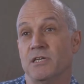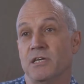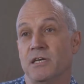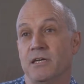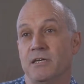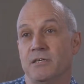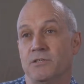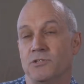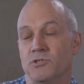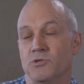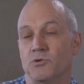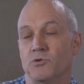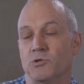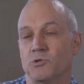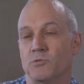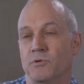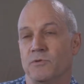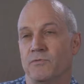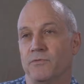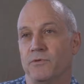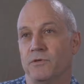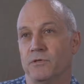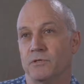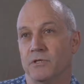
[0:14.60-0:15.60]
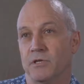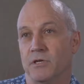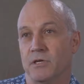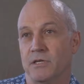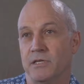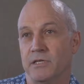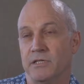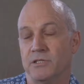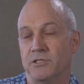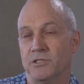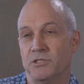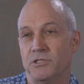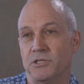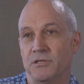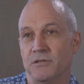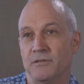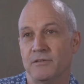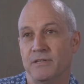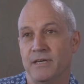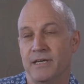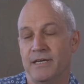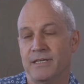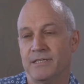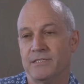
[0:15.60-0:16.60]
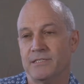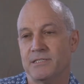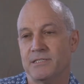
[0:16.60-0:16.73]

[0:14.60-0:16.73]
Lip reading: here at George Whitefield College that